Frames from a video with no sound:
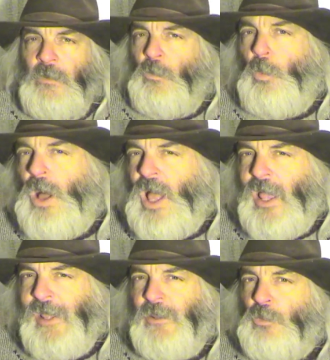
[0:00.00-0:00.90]

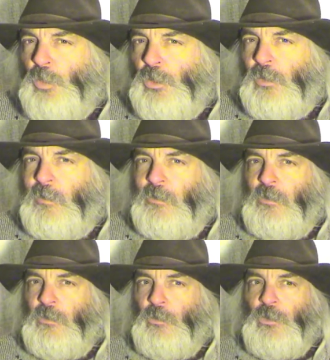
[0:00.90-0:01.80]
Why in the
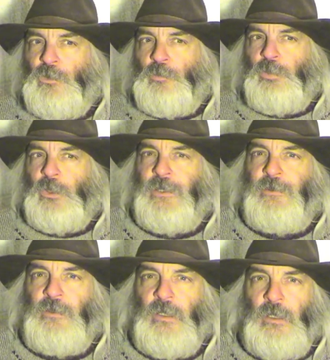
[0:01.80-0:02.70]
world would you
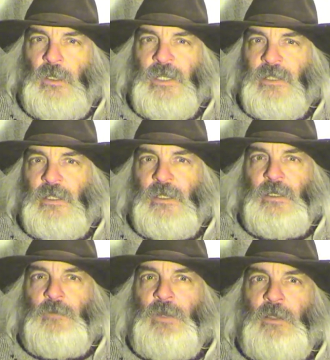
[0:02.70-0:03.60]
put
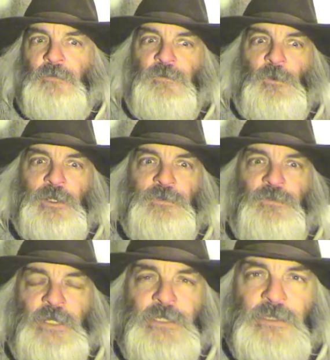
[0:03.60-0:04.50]
anything about Forrest
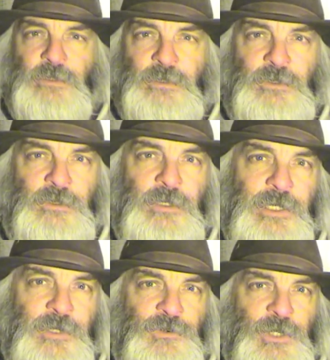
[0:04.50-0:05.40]
Fenn's
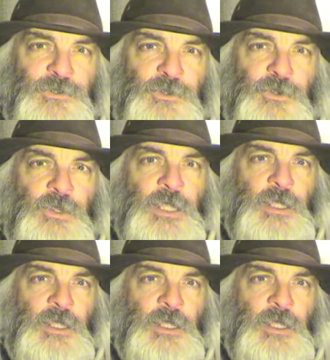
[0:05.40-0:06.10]
hidden treasure